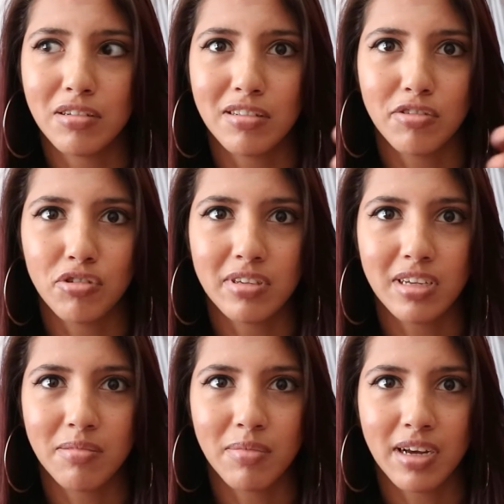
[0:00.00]
is
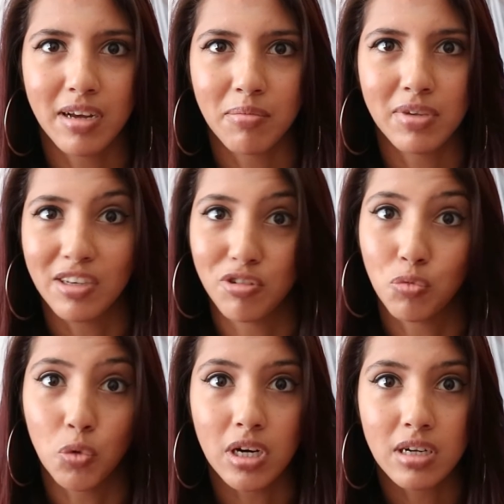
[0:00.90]
just in my company, it
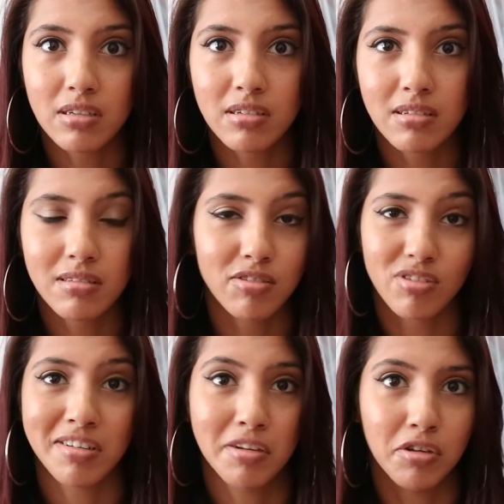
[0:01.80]
just works. So
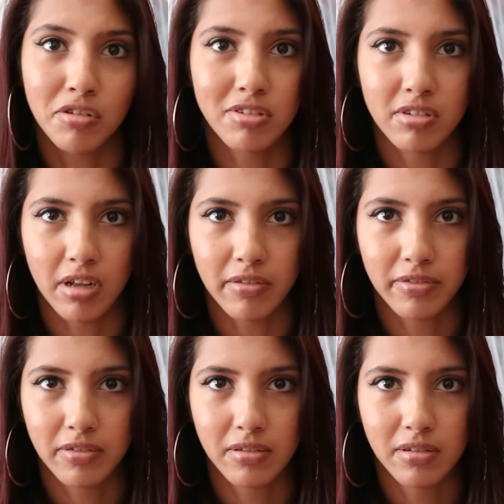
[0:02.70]
just introduce
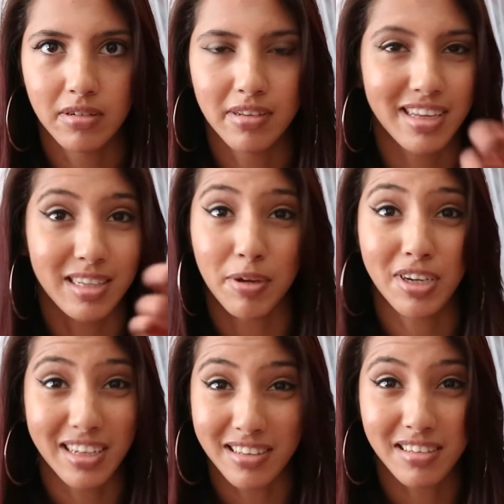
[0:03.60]
yourself. That's
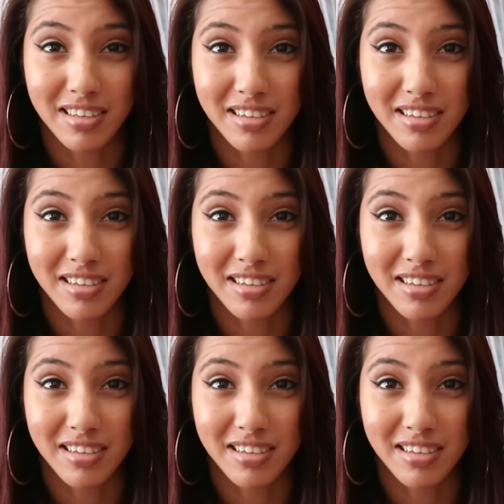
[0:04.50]
about it.